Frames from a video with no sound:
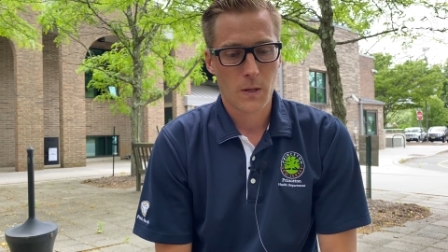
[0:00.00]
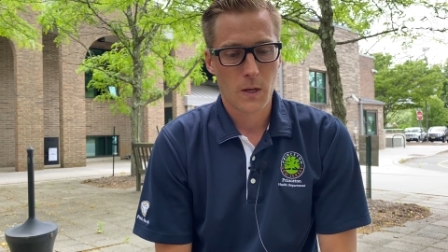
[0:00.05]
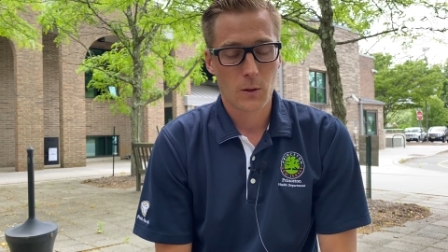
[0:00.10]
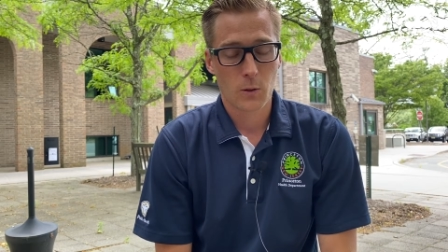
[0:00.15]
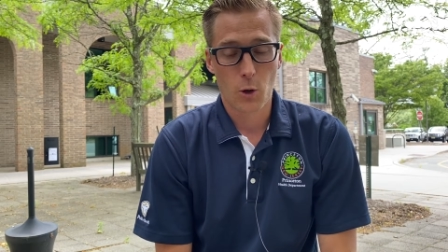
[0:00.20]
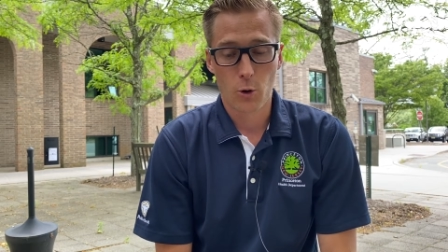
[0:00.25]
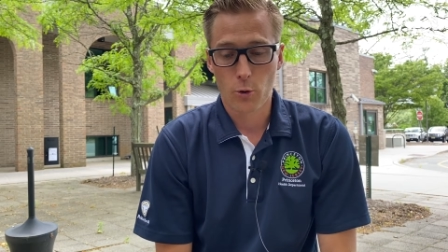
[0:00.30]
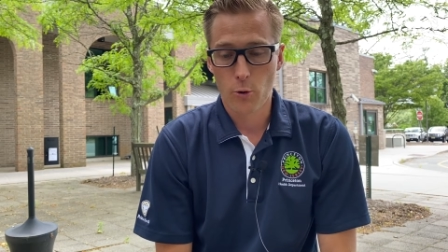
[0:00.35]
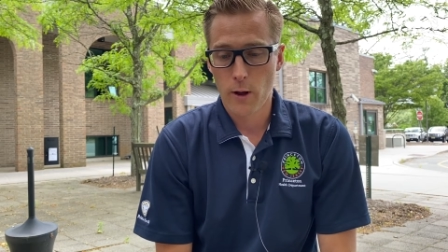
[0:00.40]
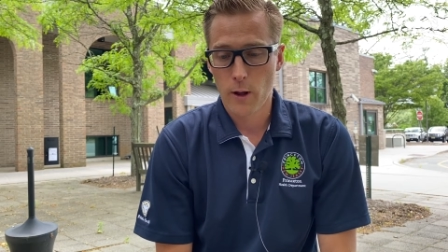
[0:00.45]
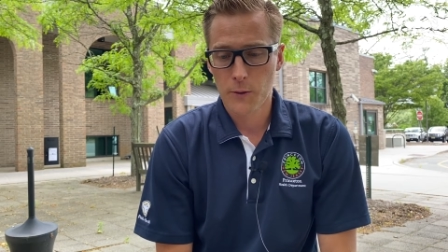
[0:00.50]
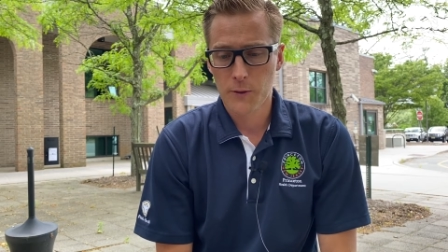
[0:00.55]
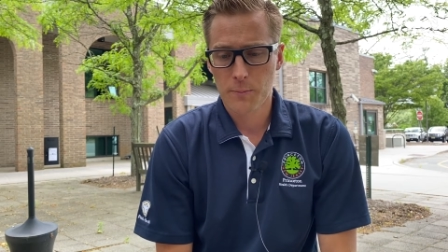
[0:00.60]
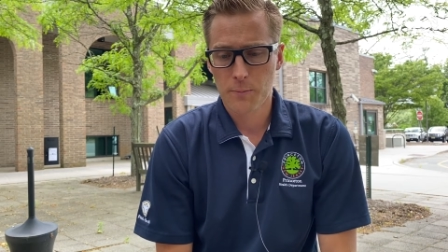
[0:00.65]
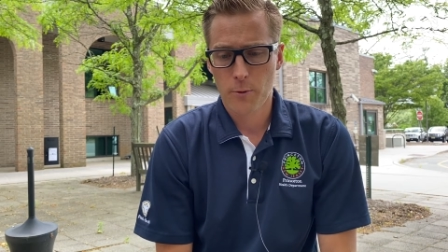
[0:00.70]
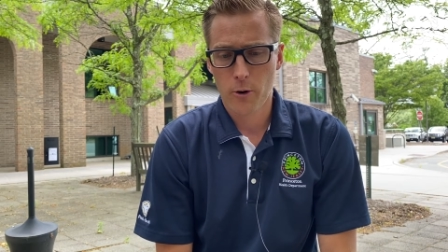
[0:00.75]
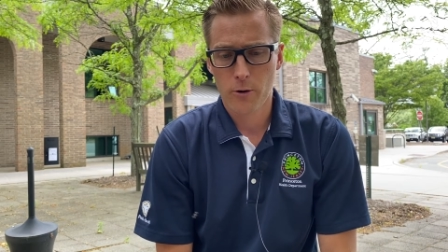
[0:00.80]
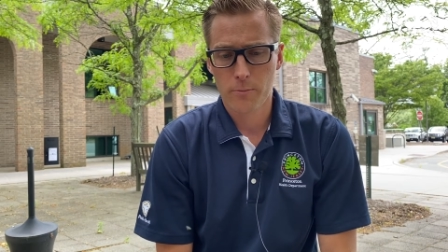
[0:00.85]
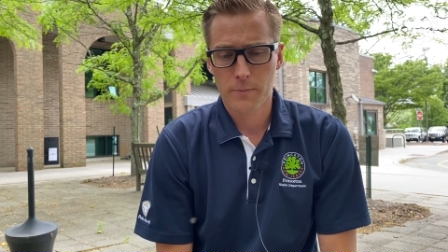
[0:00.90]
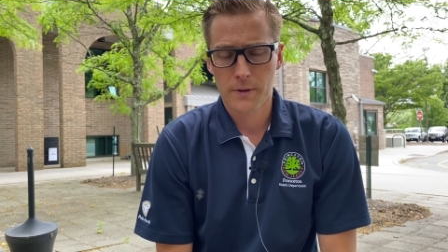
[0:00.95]
local health
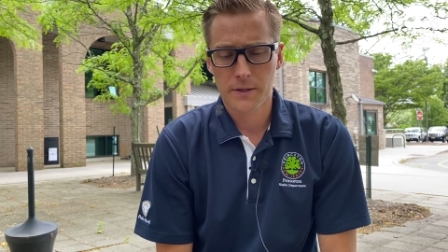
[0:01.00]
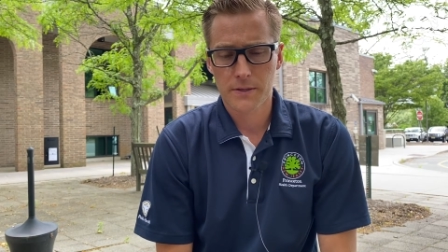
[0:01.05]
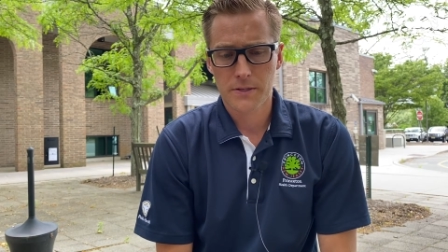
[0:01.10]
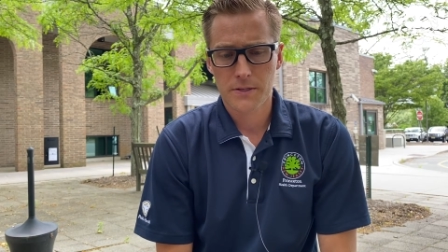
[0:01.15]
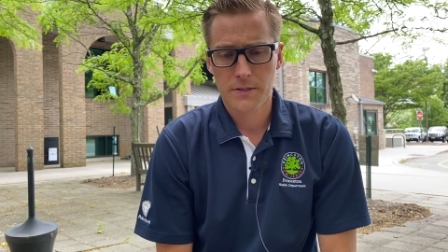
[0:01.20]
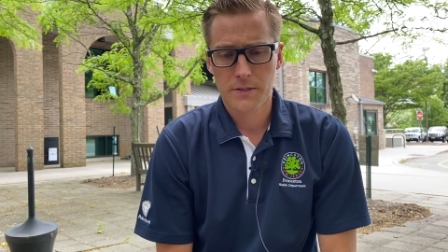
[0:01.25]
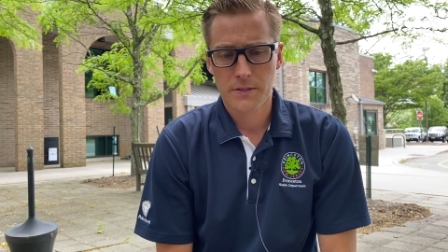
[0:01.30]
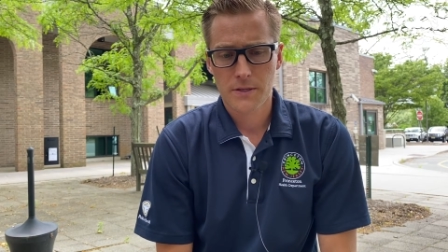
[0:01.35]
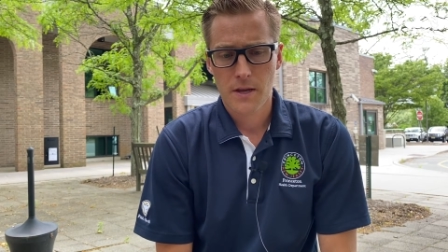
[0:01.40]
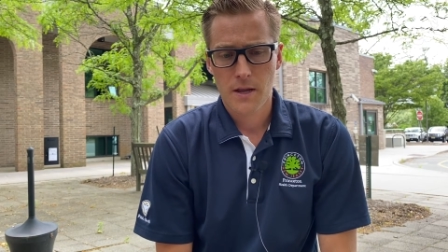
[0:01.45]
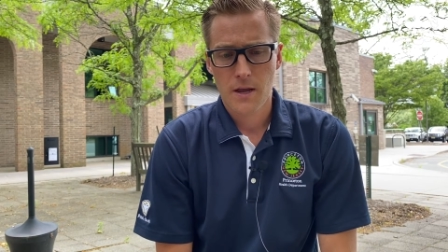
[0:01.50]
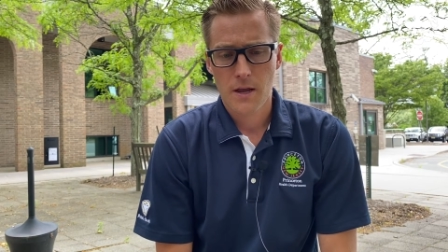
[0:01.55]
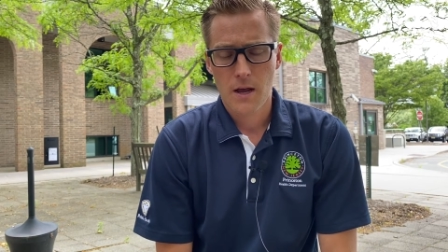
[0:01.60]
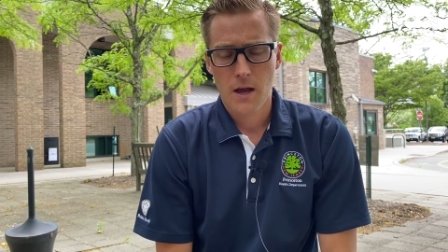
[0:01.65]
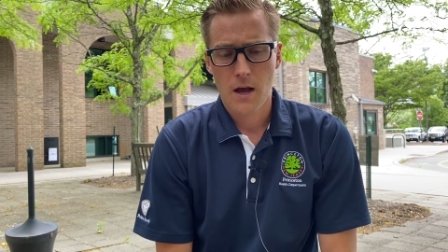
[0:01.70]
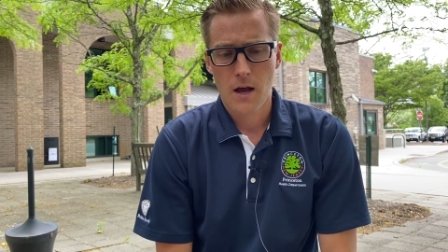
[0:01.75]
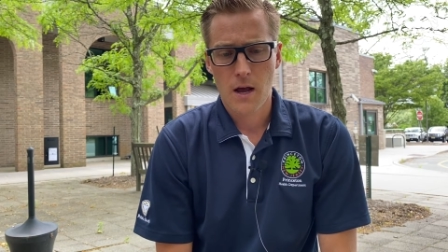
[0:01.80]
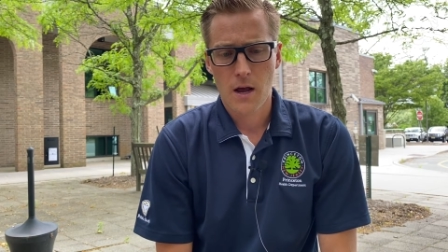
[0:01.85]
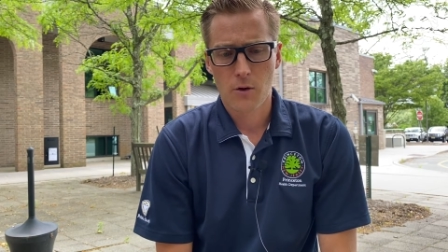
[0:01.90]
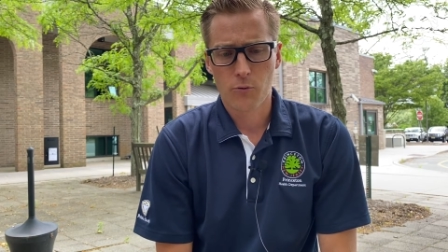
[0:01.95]
departments
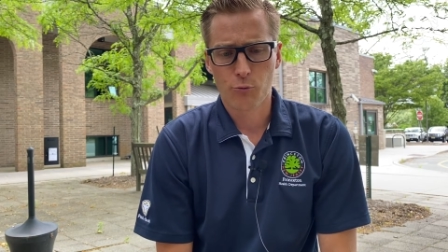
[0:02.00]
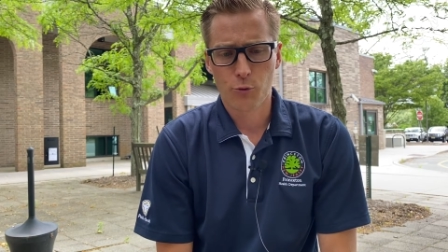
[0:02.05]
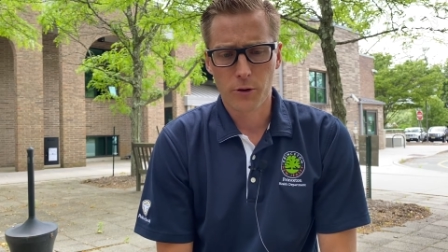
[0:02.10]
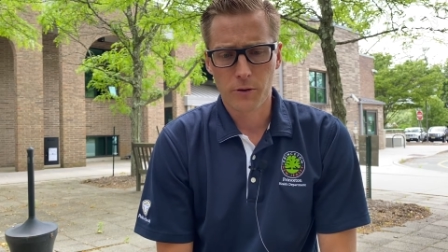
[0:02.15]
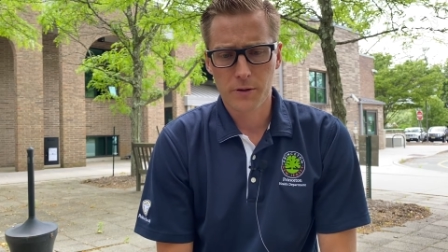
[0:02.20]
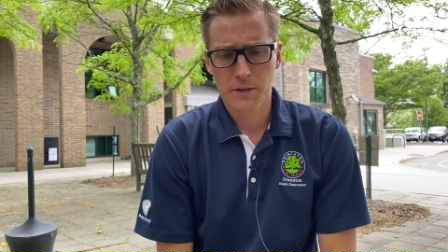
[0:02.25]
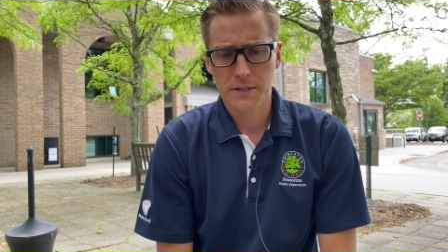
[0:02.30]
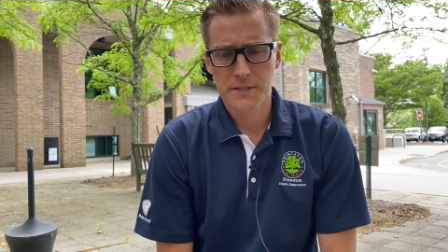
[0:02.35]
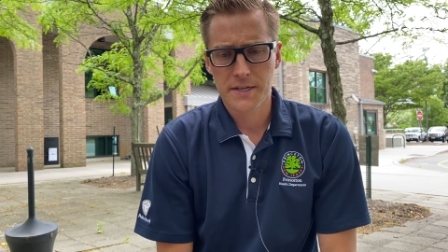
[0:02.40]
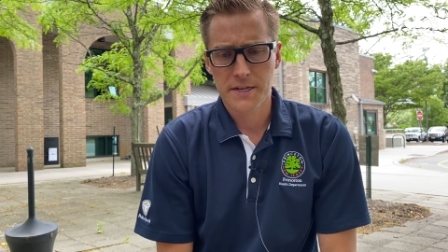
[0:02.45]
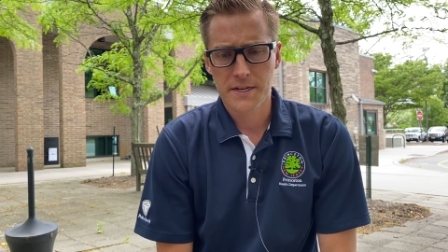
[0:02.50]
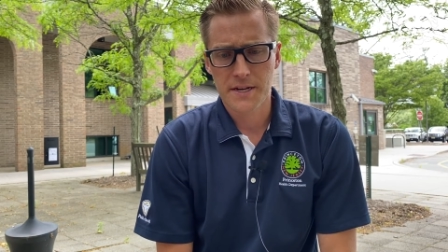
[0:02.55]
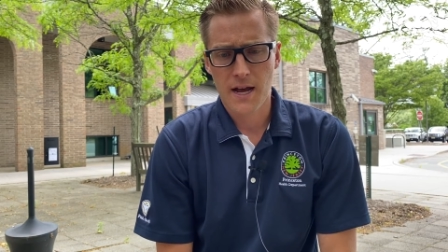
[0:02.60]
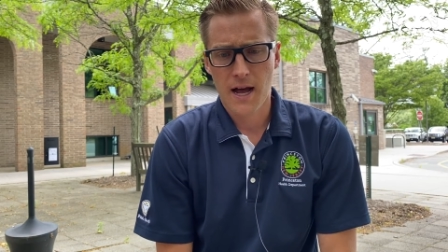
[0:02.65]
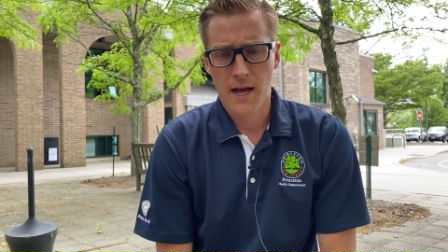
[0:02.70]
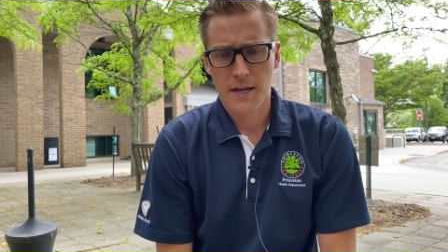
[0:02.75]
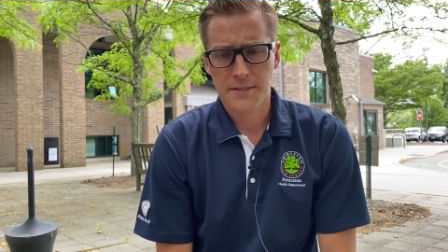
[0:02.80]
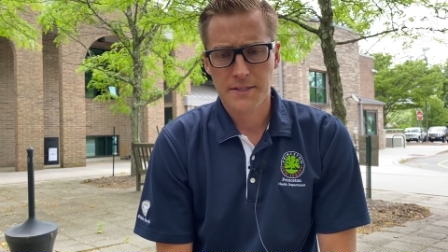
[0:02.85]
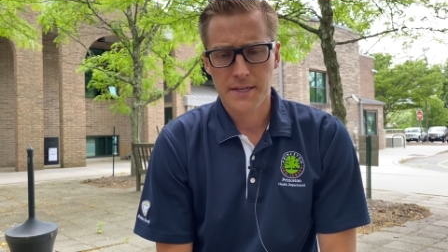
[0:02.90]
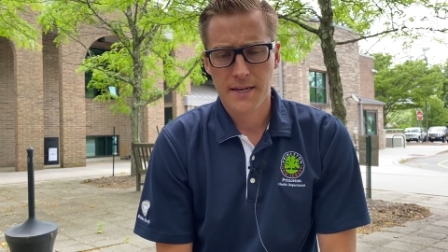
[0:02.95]
really we do
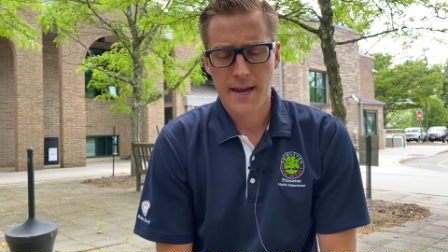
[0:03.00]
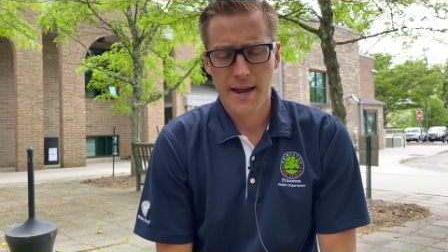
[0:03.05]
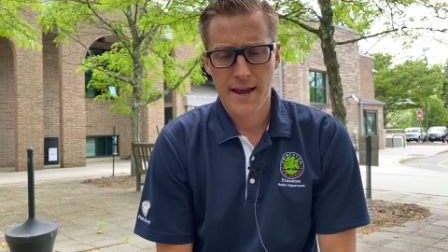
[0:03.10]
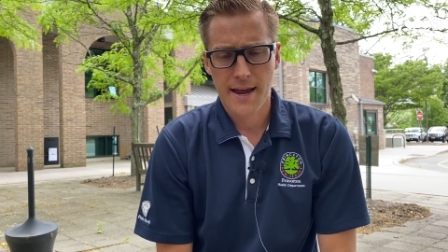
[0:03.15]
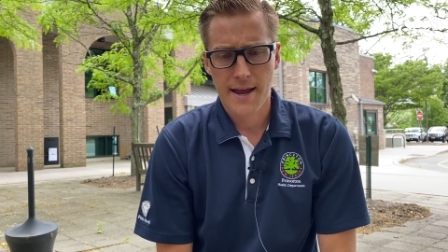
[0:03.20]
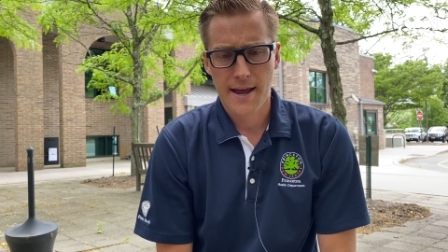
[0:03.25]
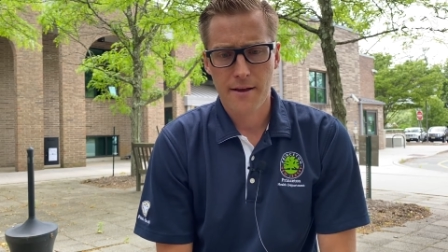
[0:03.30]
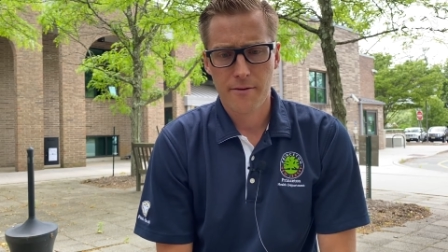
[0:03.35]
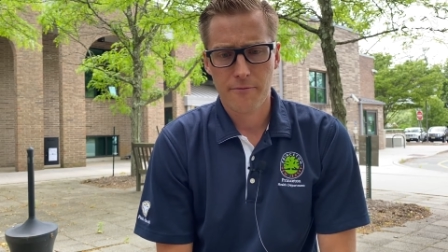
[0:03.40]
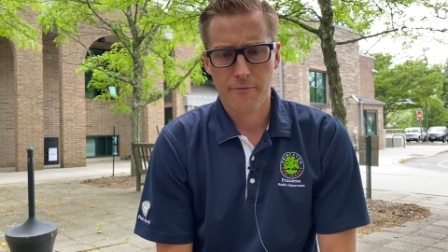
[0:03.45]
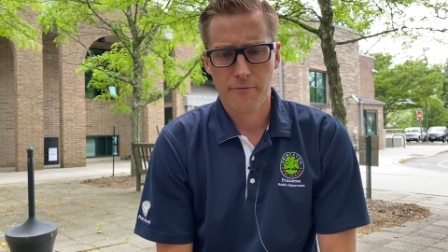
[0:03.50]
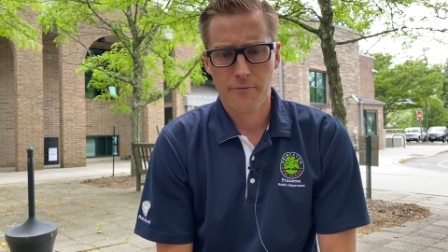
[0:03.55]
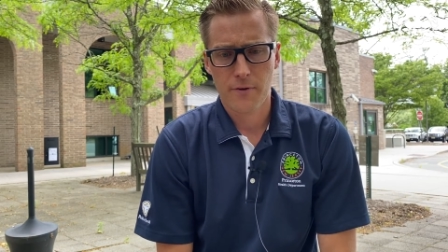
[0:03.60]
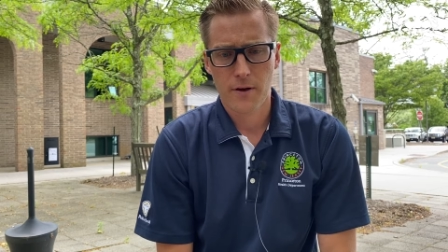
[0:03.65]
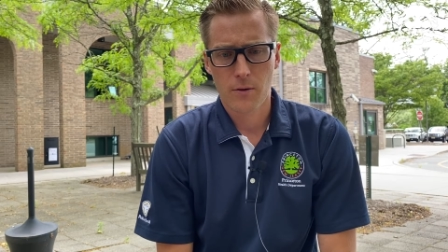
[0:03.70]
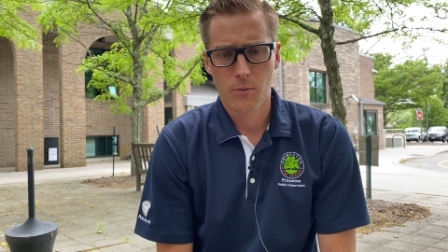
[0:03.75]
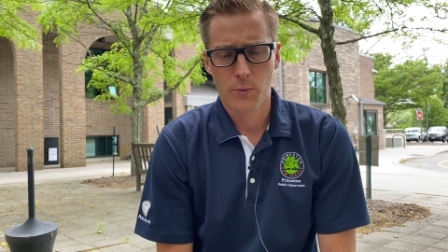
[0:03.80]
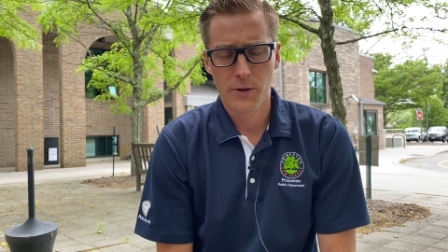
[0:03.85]
not have